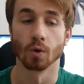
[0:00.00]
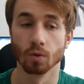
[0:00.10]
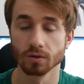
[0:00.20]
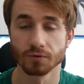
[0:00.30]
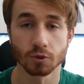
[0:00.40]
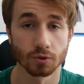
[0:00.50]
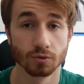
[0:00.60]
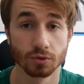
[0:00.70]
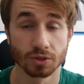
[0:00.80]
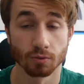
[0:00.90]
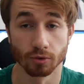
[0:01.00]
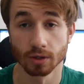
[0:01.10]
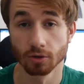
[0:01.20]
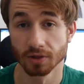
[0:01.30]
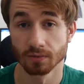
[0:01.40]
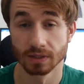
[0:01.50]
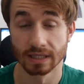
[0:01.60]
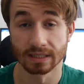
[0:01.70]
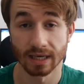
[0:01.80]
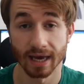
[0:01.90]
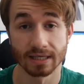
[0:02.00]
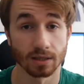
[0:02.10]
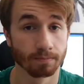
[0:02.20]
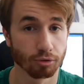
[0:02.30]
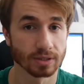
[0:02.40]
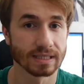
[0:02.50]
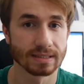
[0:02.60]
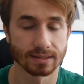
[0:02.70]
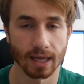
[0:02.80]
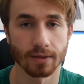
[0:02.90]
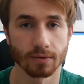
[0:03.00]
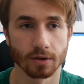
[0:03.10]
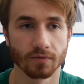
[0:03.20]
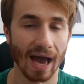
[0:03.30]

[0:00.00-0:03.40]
All of the screws that were included with this case are pretty standard.